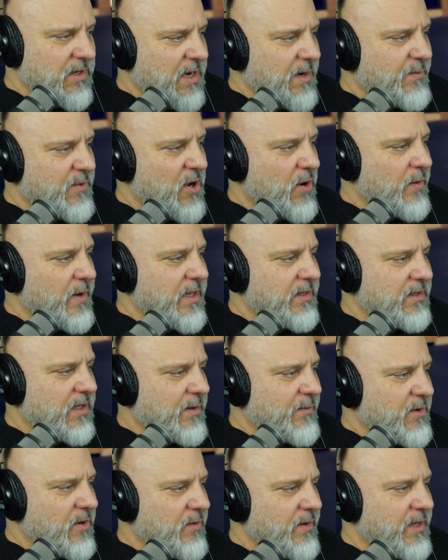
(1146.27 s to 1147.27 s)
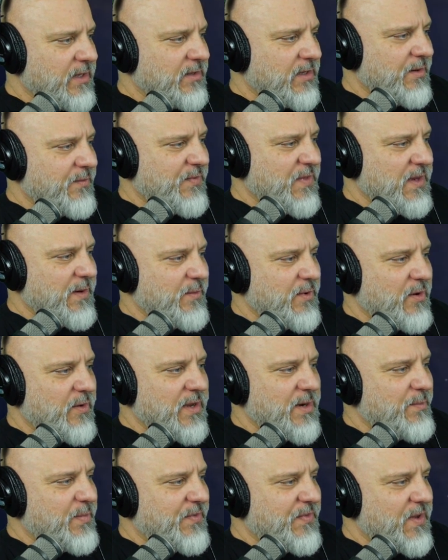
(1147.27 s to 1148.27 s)
him go in, let him go in, let him go
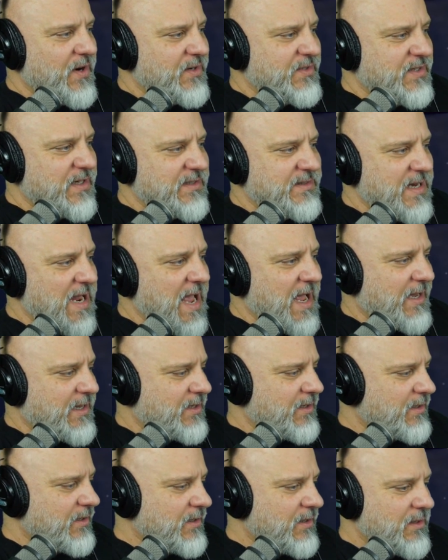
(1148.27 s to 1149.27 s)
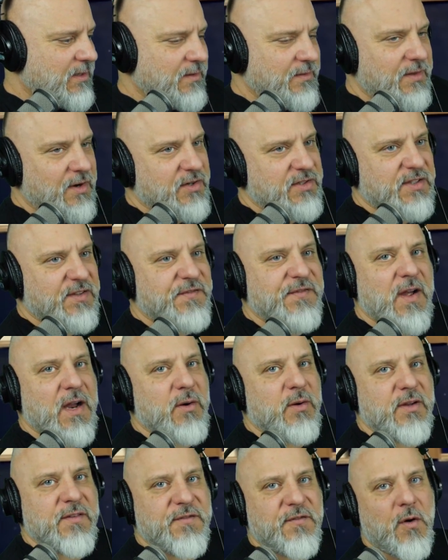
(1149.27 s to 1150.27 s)
in, but there's the attack. There's the
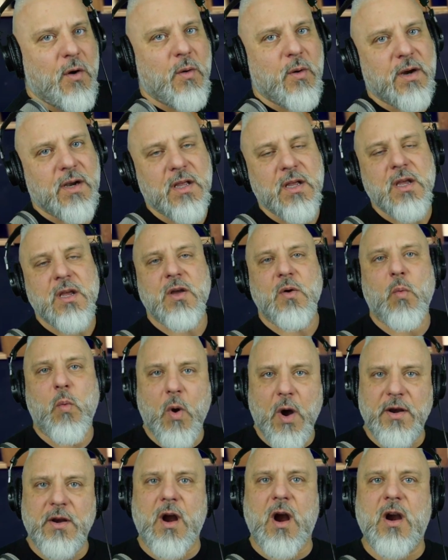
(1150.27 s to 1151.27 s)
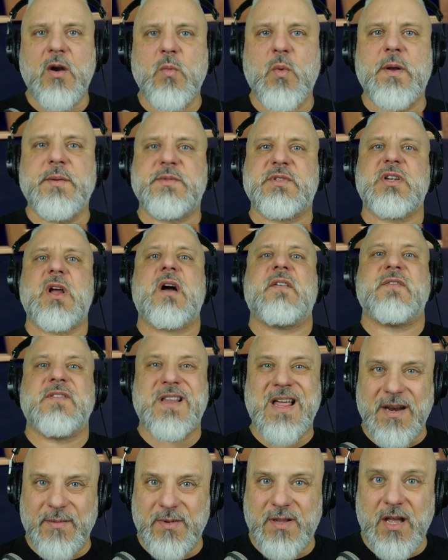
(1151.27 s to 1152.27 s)
firing forward. One hard, one soft.
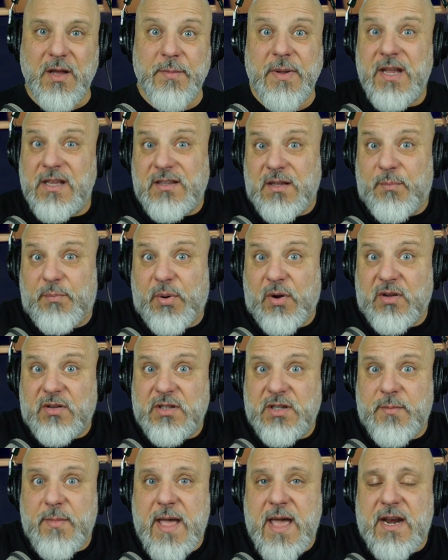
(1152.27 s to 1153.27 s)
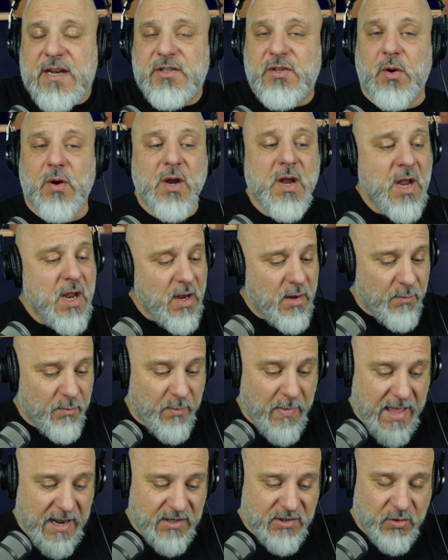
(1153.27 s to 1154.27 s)
Let him come in, the bull and the matador.
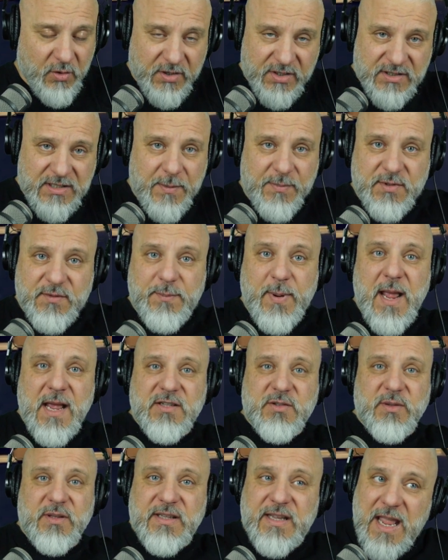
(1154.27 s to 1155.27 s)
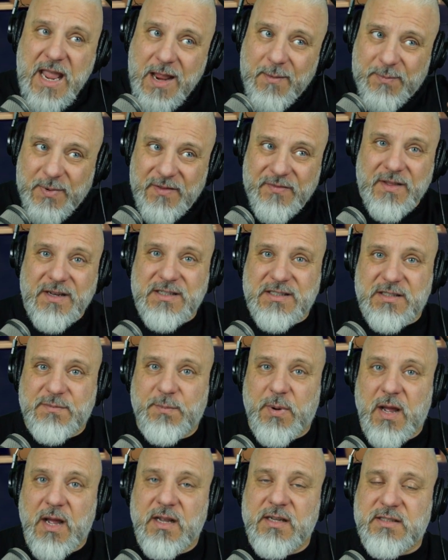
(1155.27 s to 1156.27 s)
Matador steps past with the cape and then
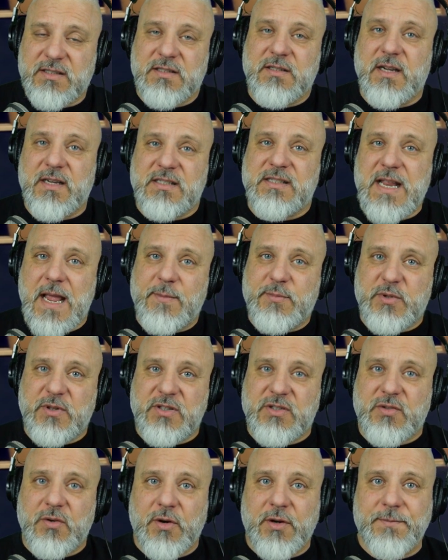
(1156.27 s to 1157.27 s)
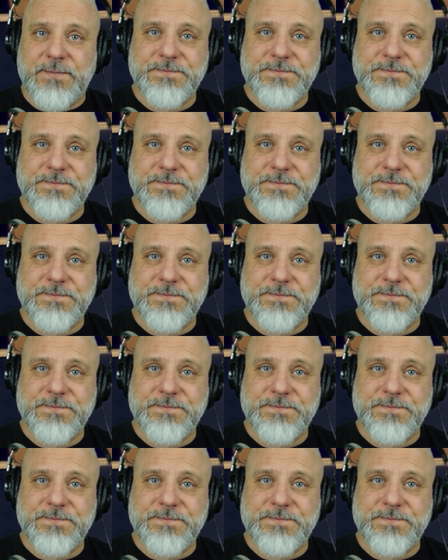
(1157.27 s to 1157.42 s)
stabs with the sword.